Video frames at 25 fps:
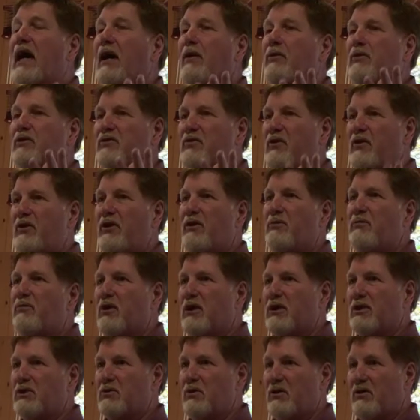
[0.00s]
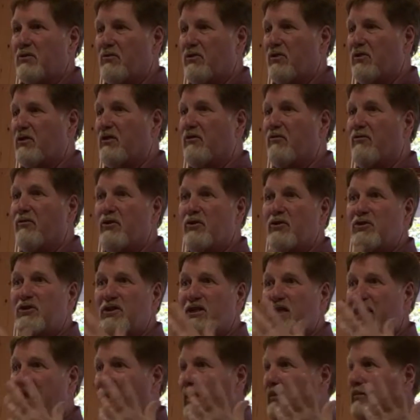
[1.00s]
I was very impressed with for the first
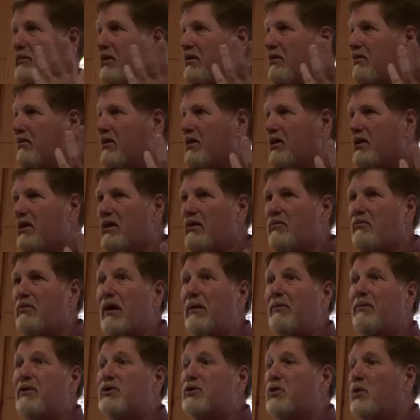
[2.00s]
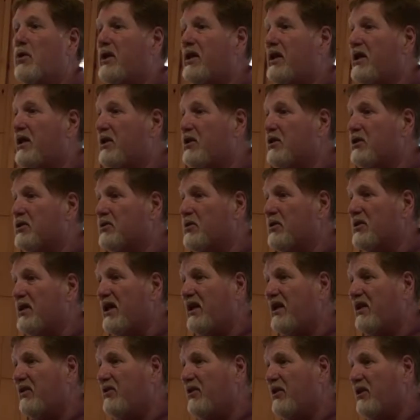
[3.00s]
time in probably 20 years with
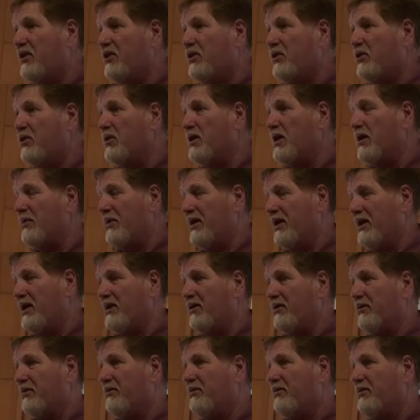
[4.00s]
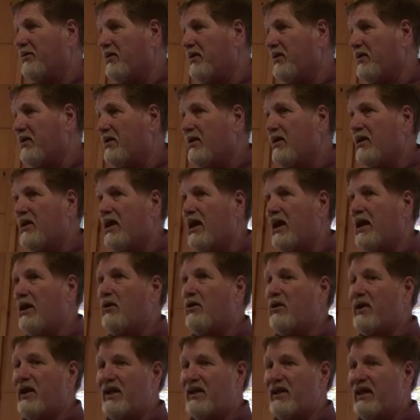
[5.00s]
anything new coming out. I
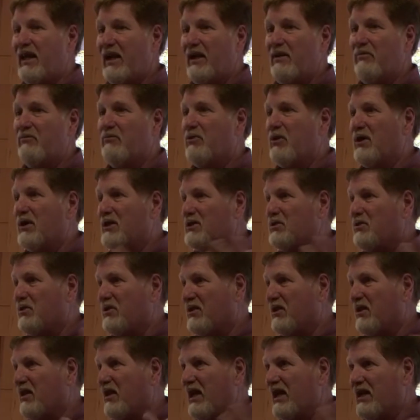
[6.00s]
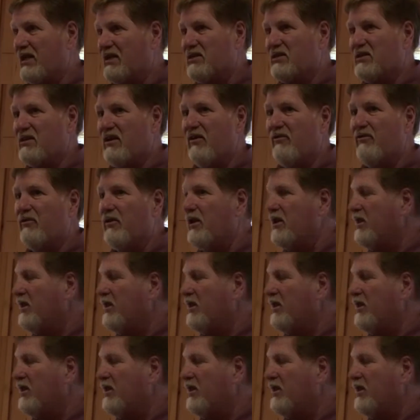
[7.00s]
don't get that impressed with a lot of stuff.